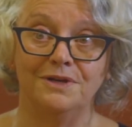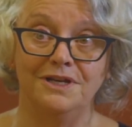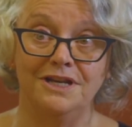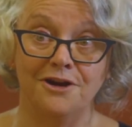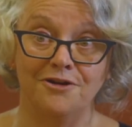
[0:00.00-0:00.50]

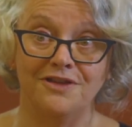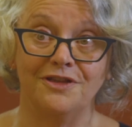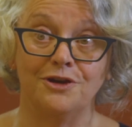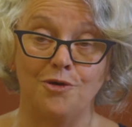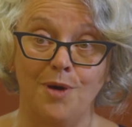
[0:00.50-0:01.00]
dairy,
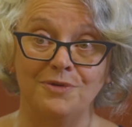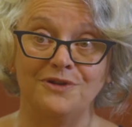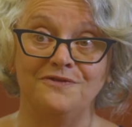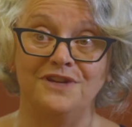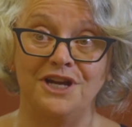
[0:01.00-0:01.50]
the
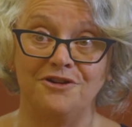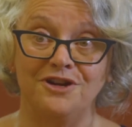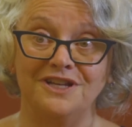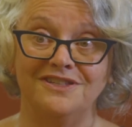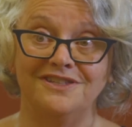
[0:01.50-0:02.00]
cooperative
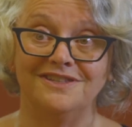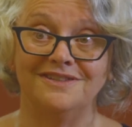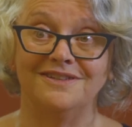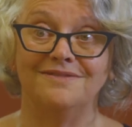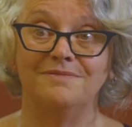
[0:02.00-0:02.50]
dairies
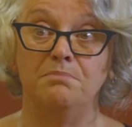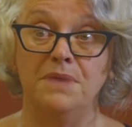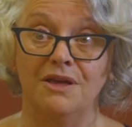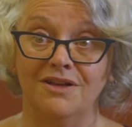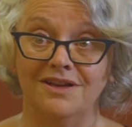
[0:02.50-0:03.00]

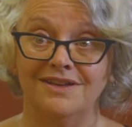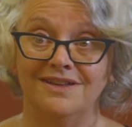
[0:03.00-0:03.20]
milk